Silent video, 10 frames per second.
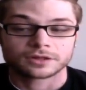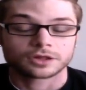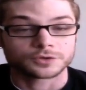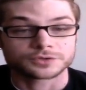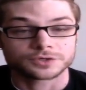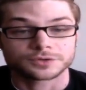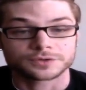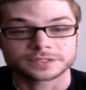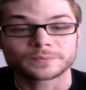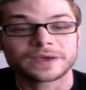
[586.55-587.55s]
closer the
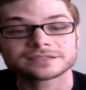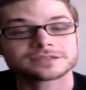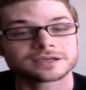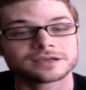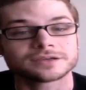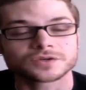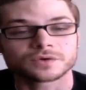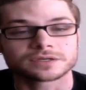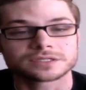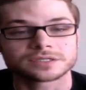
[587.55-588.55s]
spacing is
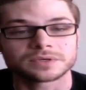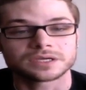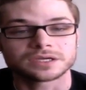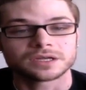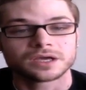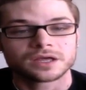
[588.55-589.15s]
going to mean